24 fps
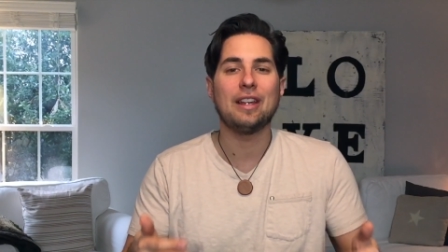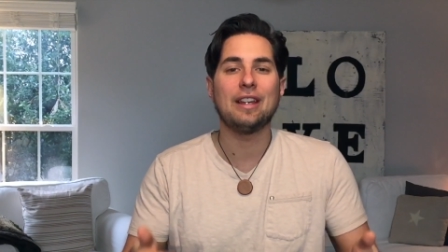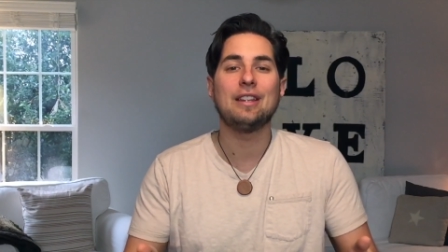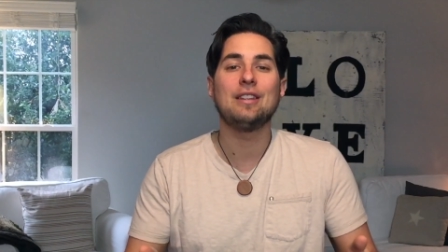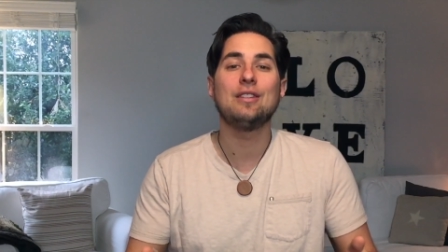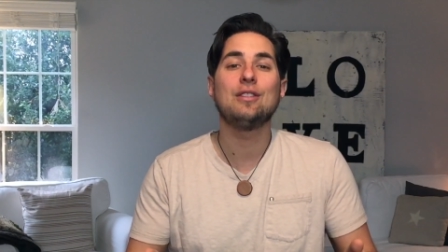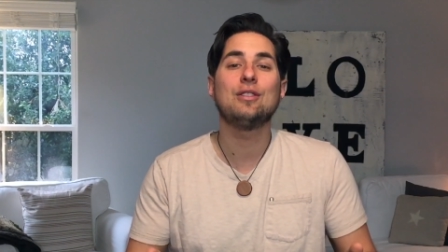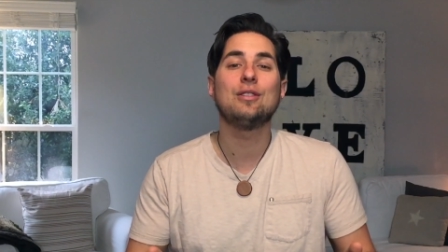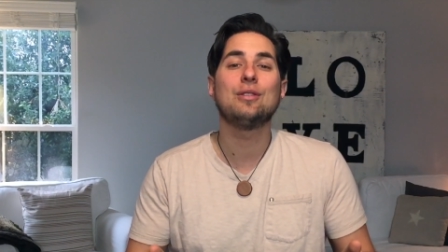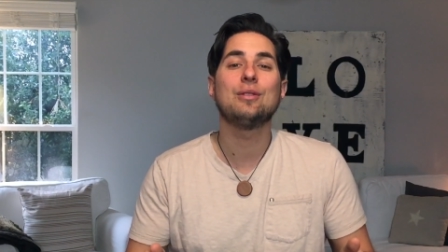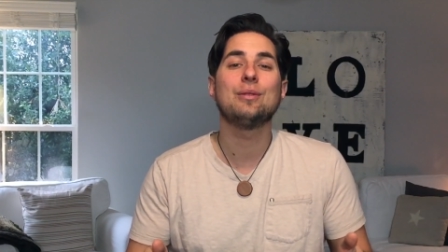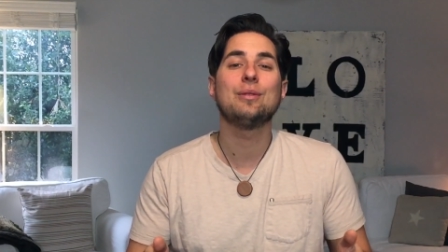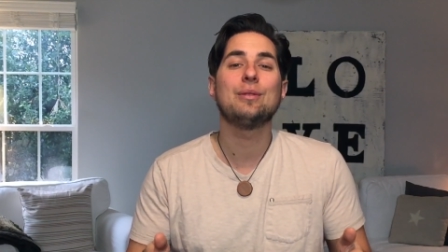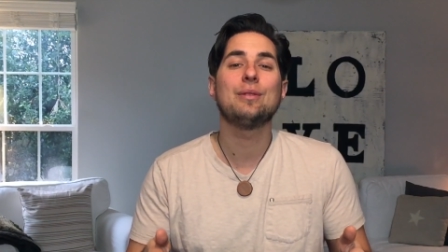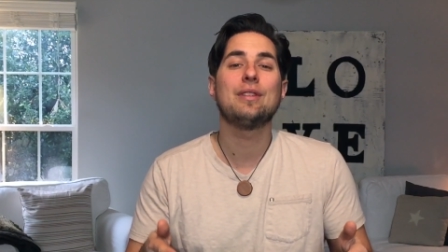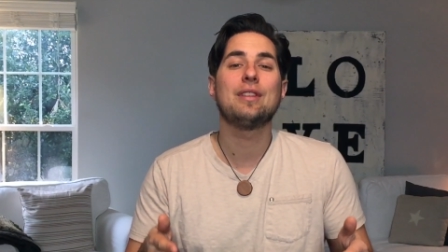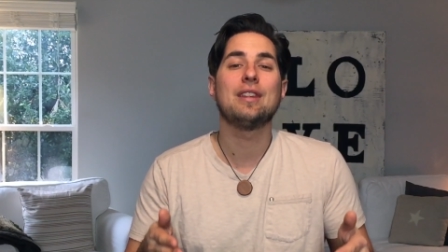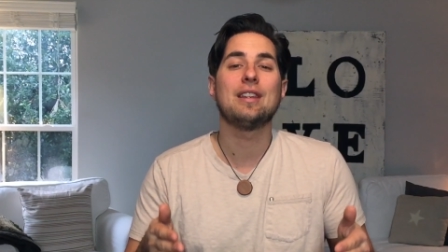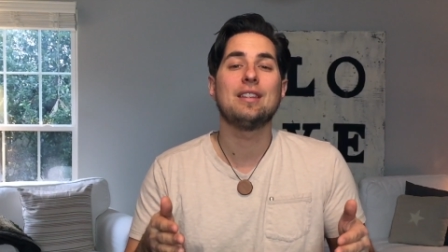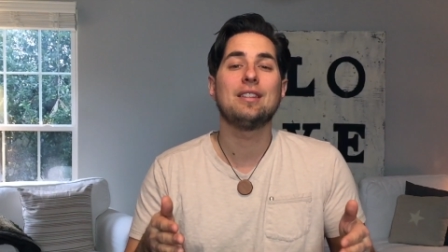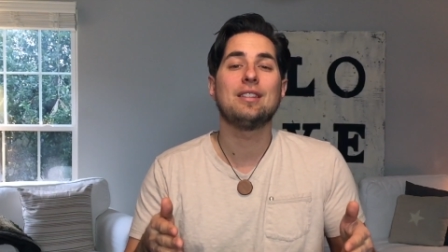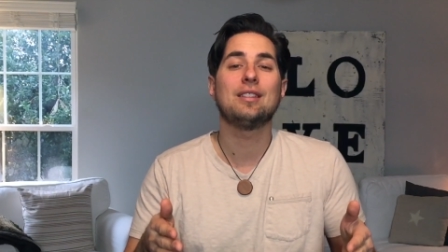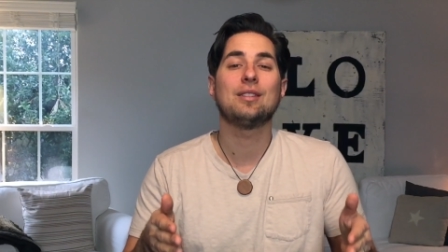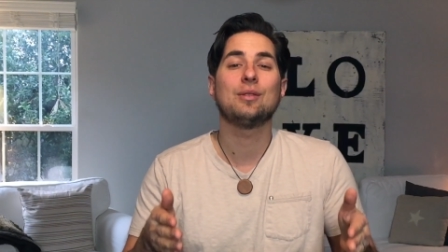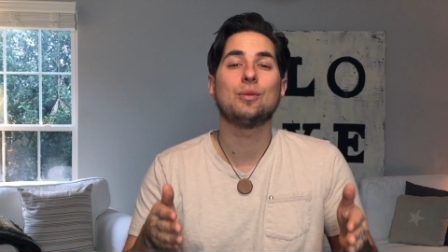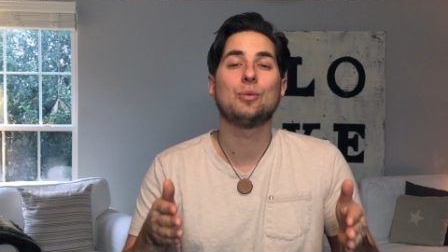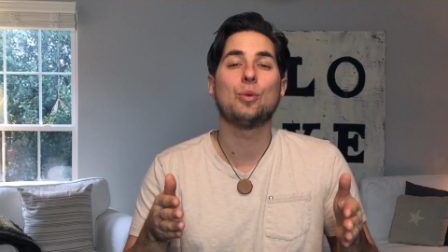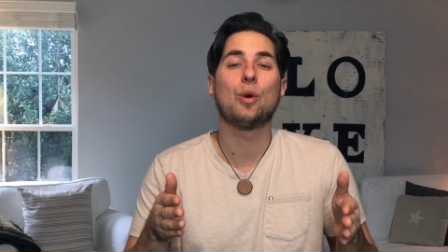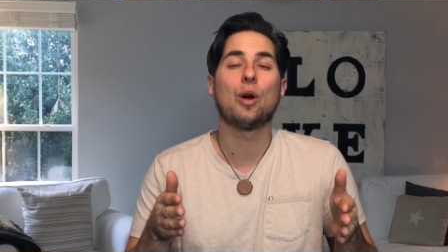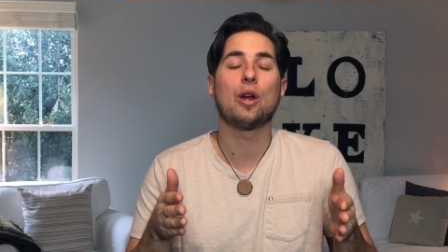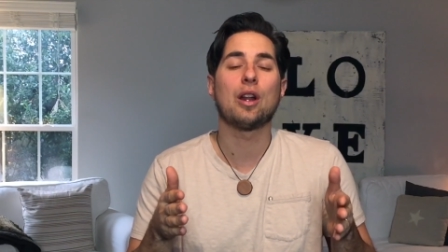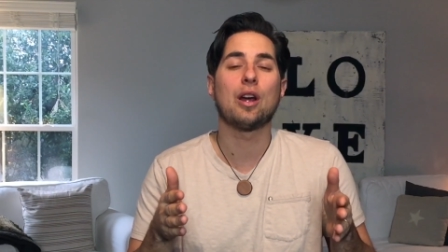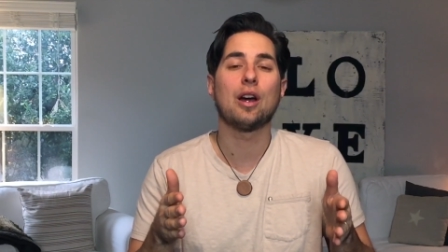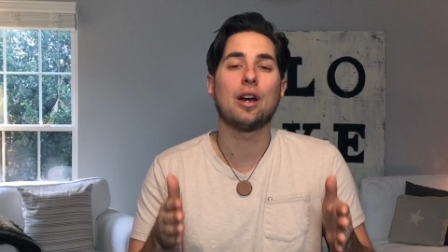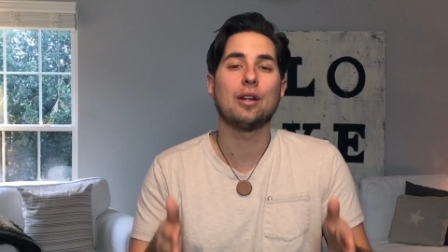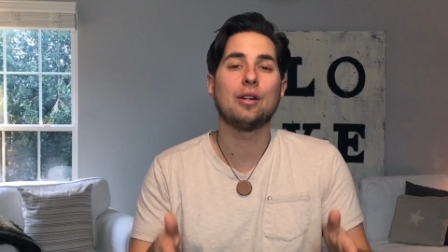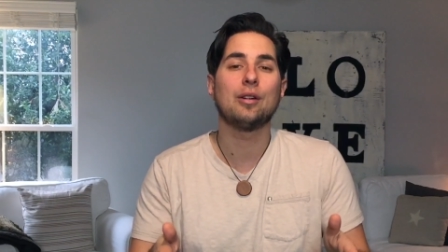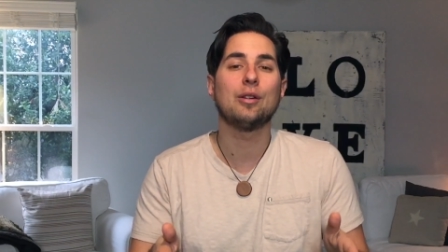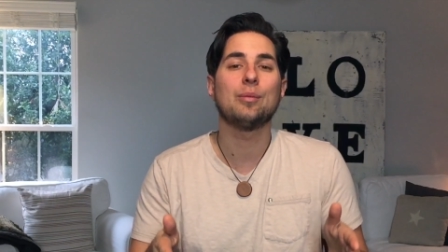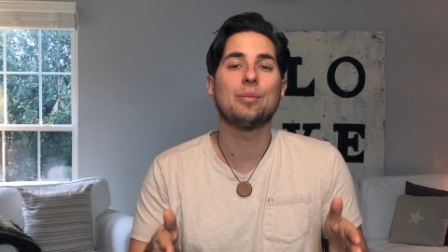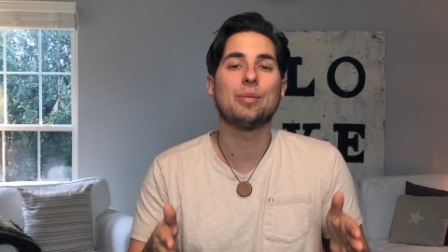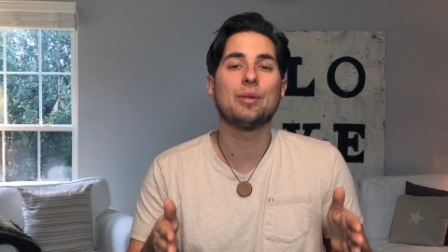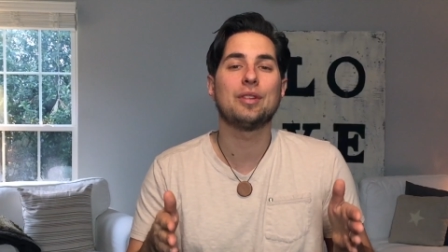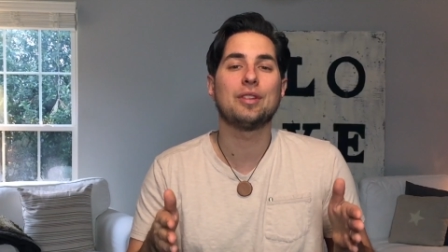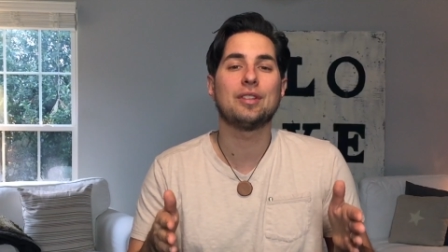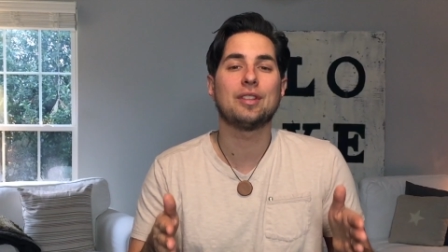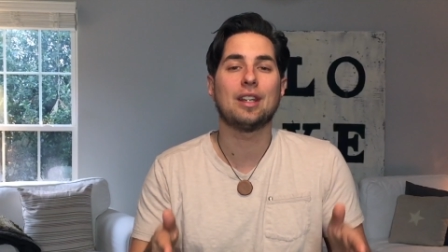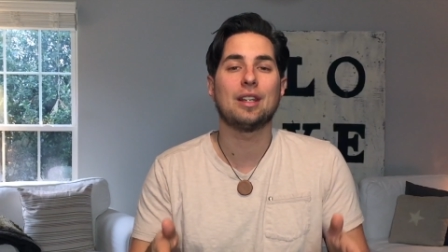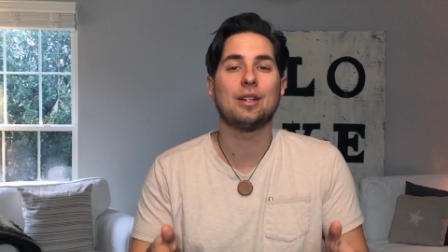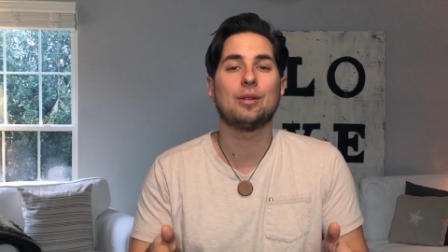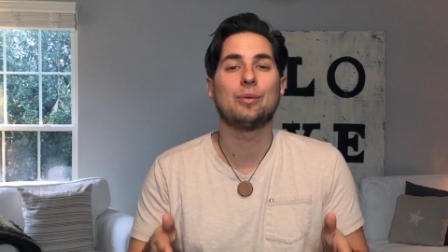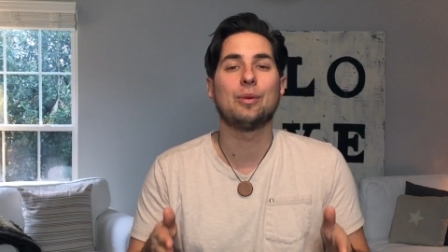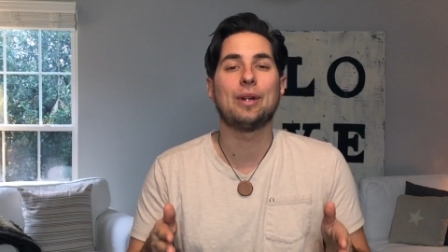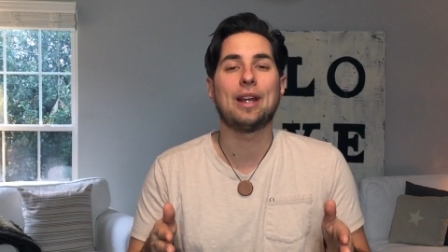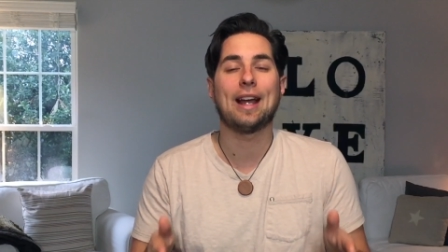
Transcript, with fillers: into this one hundred percent